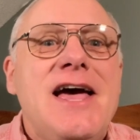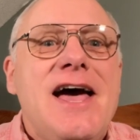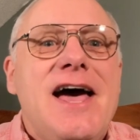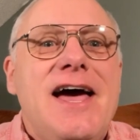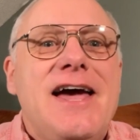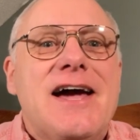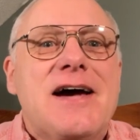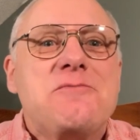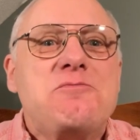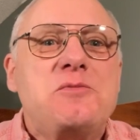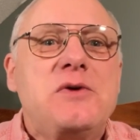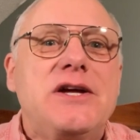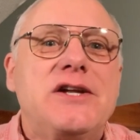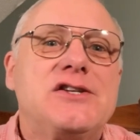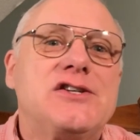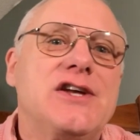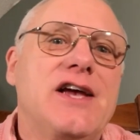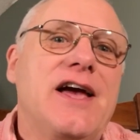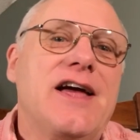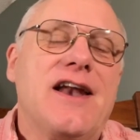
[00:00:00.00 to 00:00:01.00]
Hey, I'm
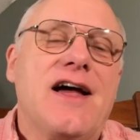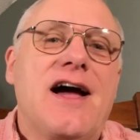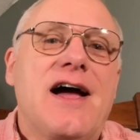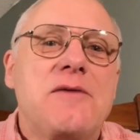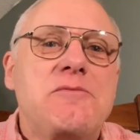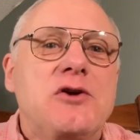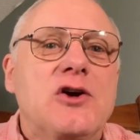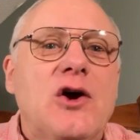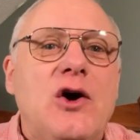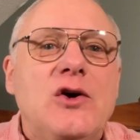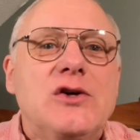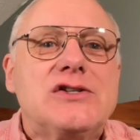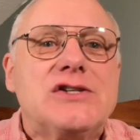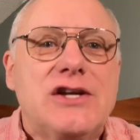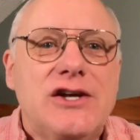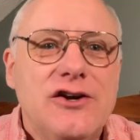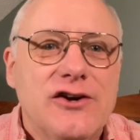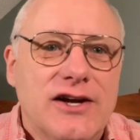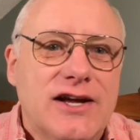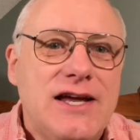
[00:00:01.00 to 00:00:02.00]
Mitch, and I'm your host
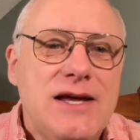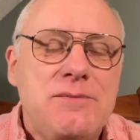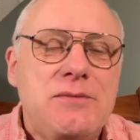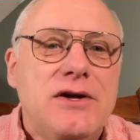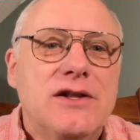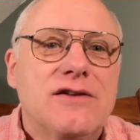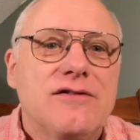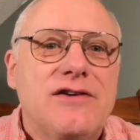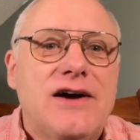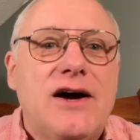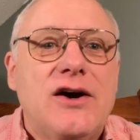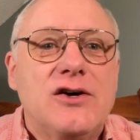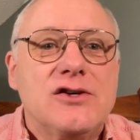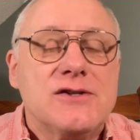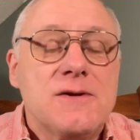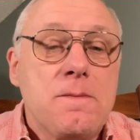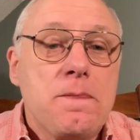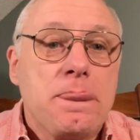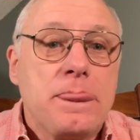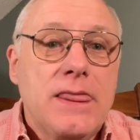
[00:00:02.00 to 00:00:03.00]
here at Keeping the Vows,